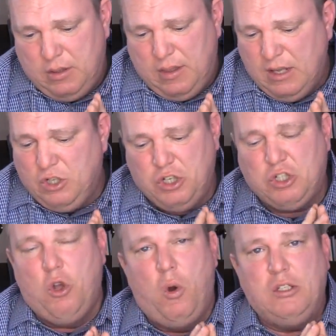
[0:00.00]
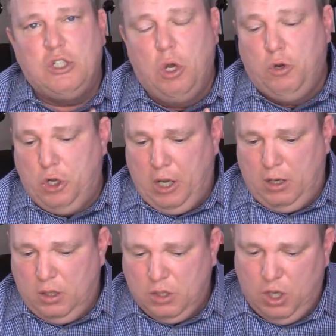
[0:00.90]
Things are just going so good.
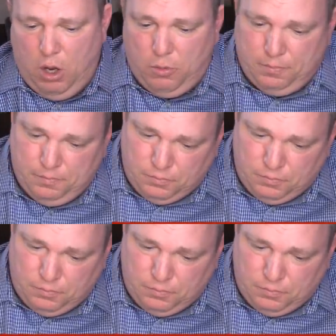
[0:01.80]
So,